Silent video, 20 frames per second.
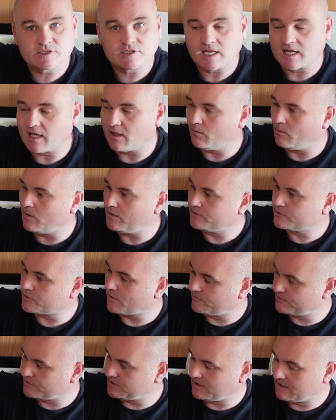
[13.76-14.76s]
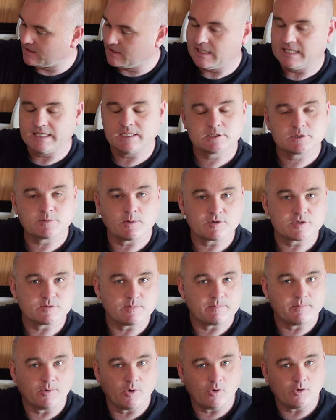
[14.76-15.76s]
style one, so obviously it's supposed
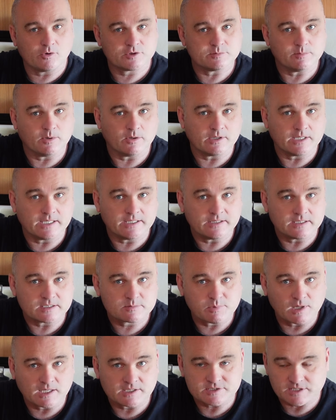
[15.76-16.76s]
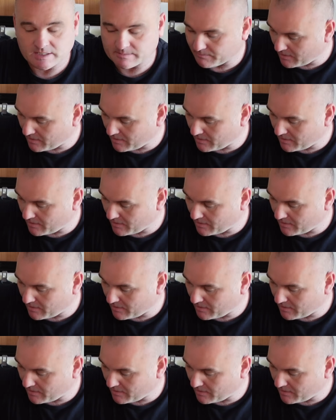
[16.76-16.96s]
to be portable in this plastic